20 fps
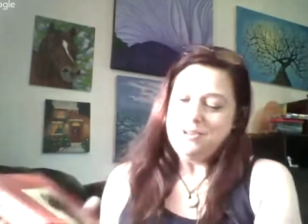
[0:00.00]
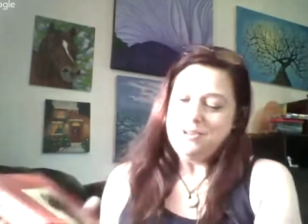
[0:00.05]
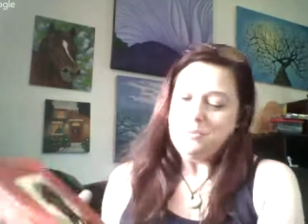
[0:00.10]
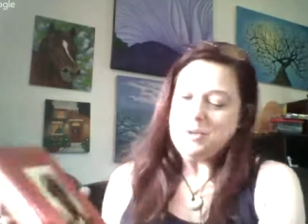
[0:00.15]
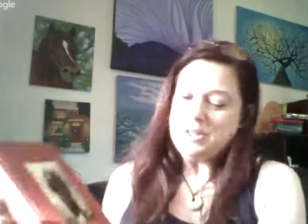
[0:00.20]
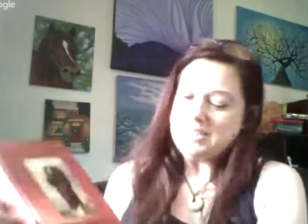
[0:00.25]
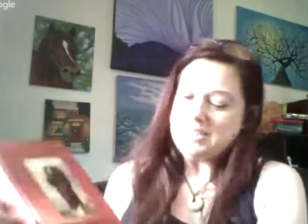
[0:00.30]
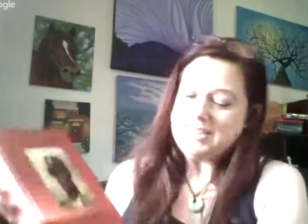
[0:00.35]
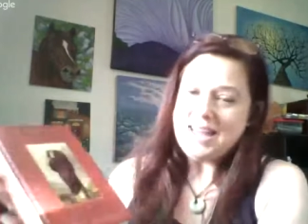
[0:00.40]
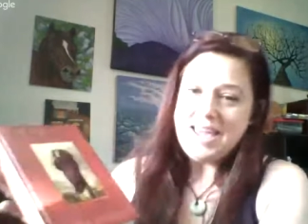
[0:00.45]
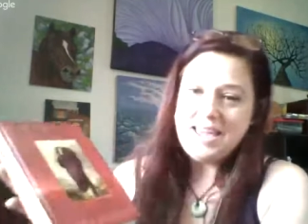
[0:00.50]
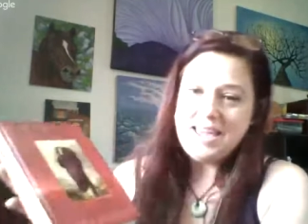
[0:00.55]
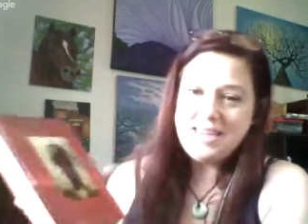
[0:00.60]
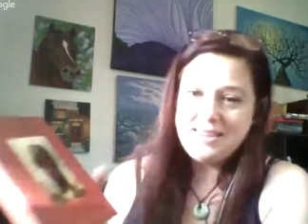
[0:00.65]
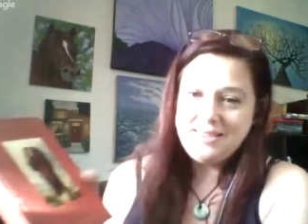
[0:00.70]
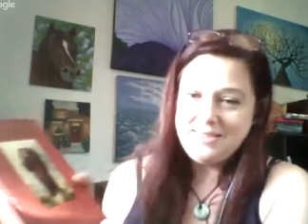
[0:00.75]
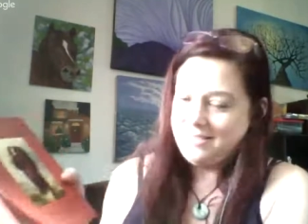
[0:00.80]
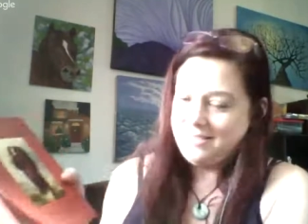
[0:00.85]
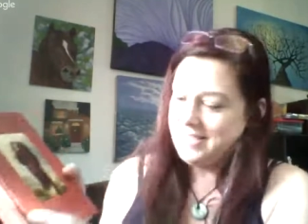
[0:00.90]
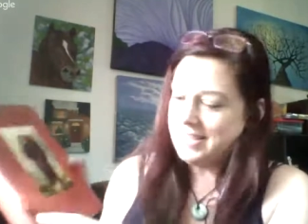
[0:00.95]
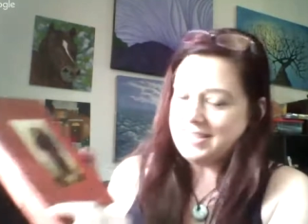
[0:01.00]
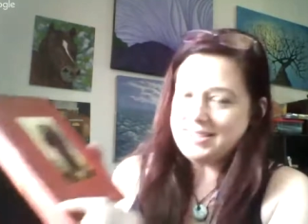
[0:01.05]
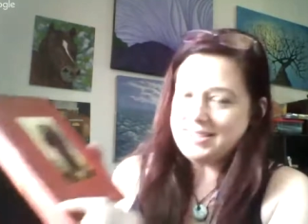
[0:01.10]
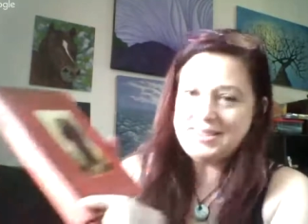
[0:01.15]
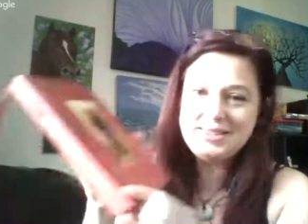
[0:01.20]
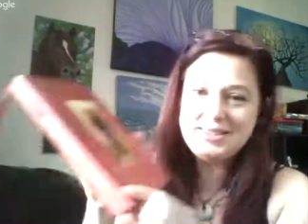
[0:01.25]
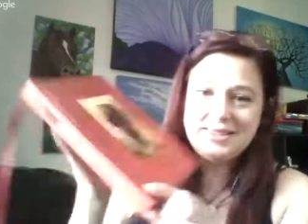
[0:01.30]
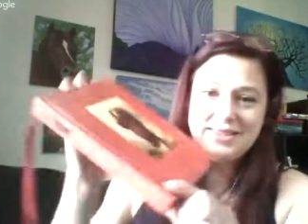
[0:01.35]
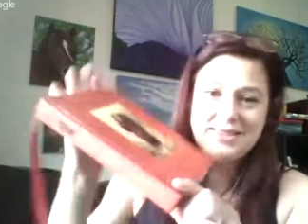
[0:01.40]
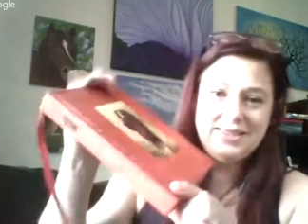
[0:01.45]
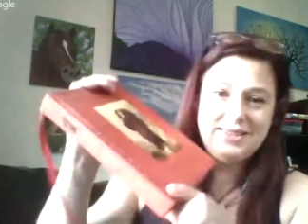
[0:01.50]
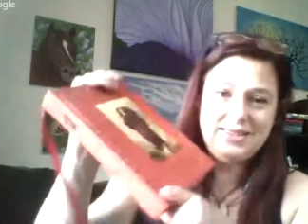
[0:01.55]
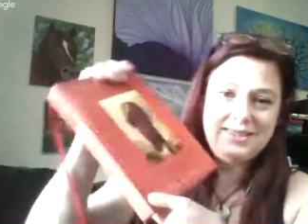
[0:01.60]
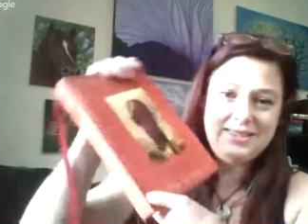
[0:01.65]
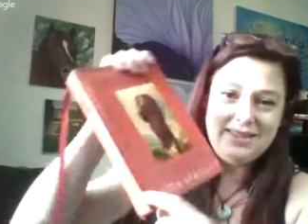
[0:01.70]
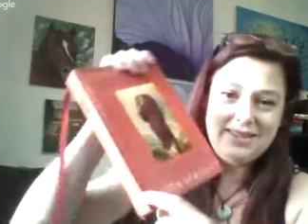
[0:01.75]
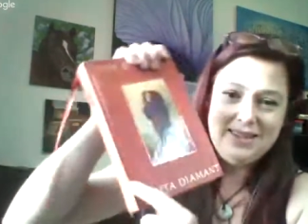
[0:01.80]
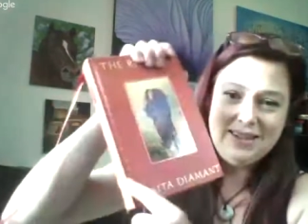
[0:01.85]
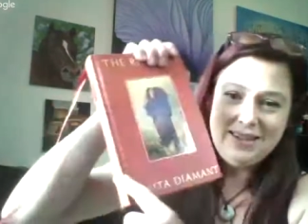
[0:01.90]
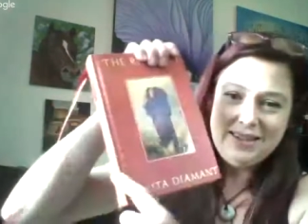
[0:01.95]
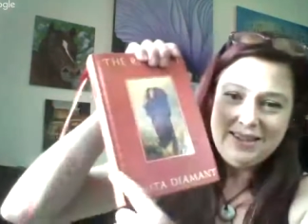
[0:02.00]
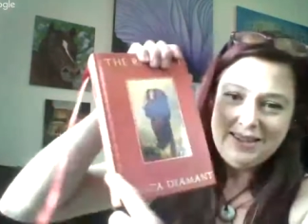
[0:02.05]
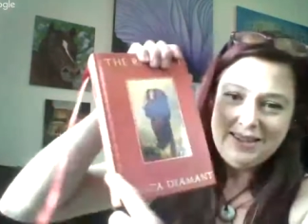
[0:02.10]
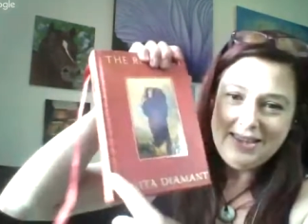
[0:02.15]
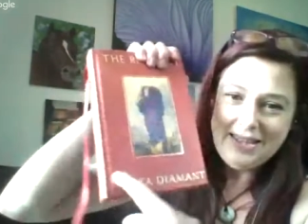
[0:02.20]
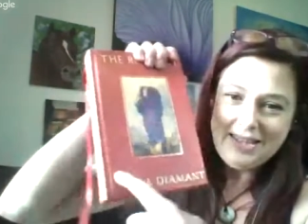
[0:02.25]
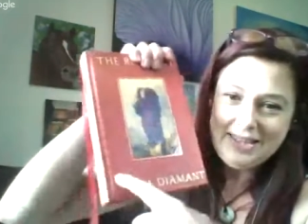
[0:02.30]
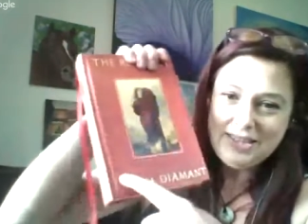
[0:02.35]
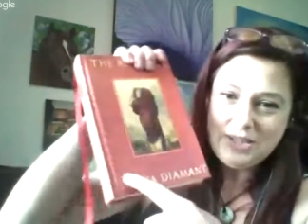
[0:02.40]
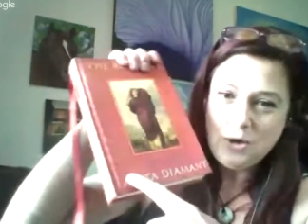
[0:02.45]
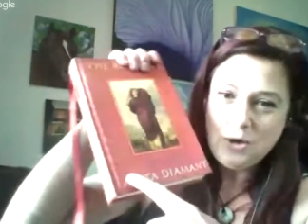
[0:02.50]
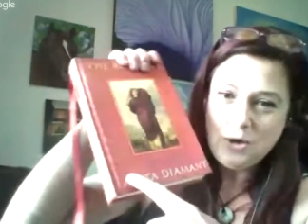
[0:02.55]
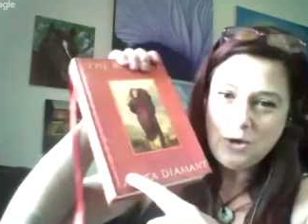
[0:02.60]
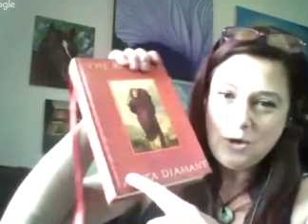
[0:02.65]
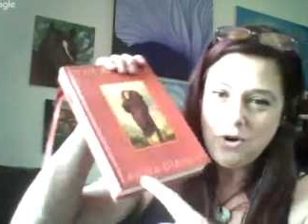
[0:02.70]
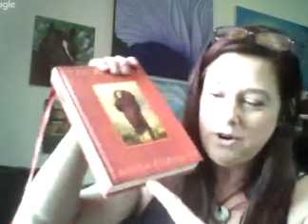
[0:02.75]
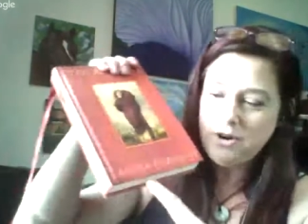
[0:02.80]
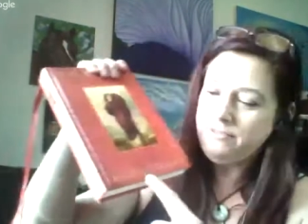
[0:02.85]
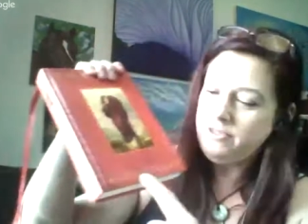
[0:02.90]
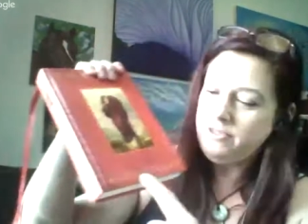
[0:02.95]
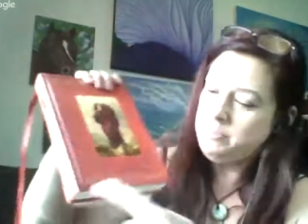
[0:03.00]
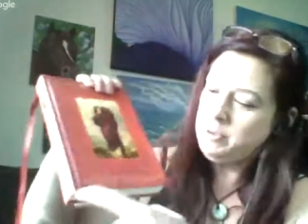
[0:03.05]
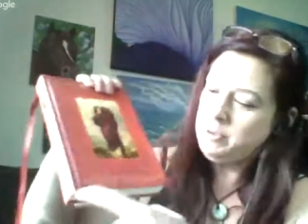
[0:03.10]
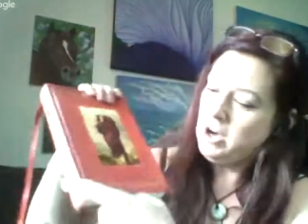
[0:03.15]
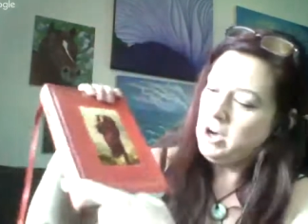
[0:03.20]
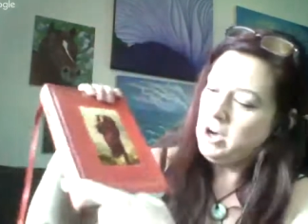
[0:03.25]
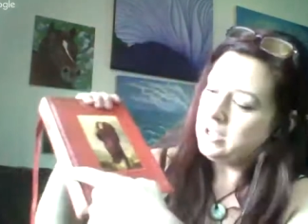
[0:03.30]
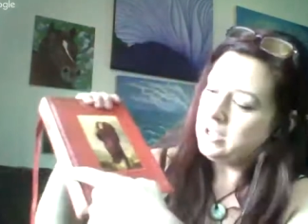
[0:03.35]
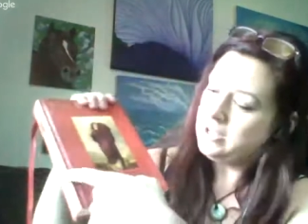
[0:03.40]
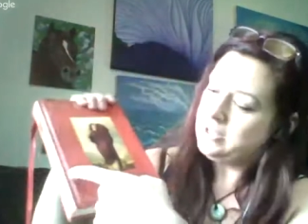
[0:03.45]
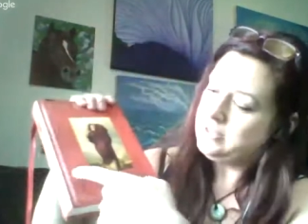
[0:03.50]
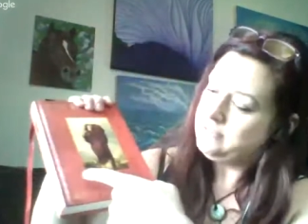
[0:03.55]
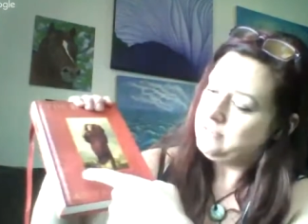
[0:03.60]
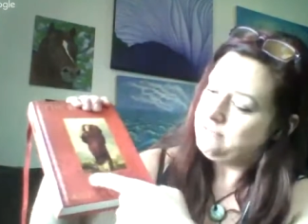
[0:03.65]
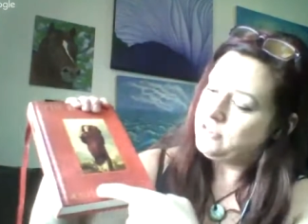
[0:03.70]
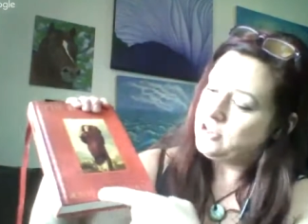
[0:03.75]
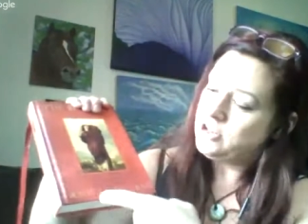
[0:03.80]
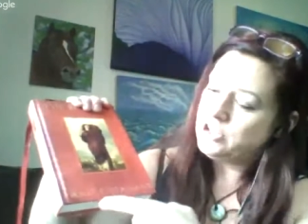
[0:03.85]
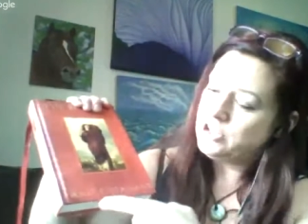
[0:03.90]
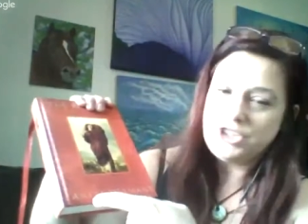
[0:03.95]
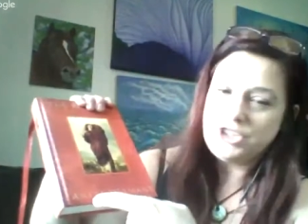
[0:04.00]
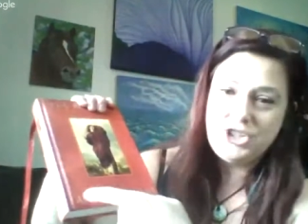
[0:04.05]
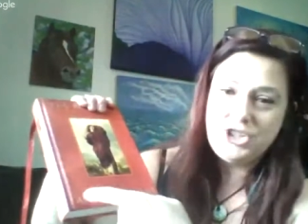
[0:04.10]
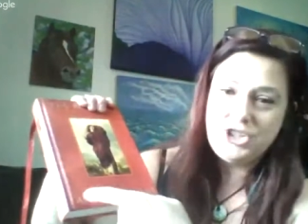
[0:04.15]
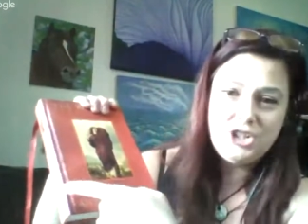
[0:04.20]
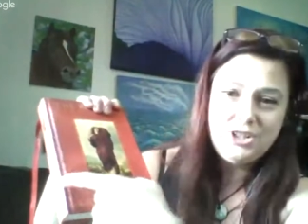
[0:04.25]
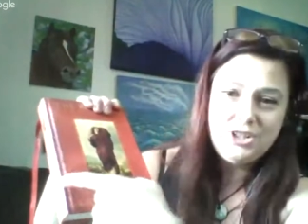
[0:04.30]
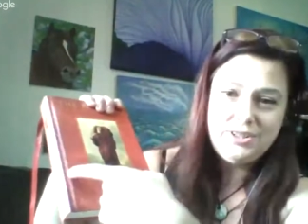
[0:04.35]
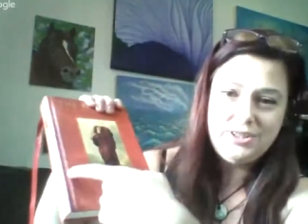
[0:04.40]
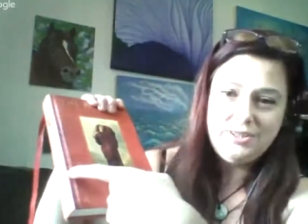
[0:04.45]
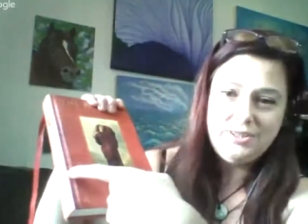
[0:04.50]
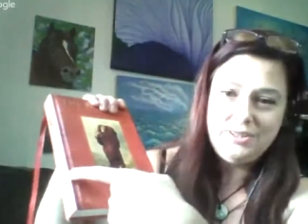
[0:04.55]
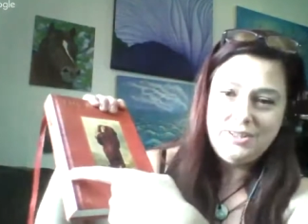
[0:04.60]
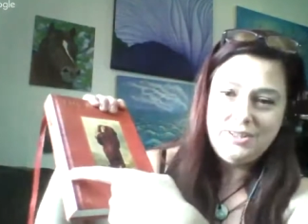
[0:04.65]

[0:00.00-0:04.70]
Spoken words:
was like this corner of the book first.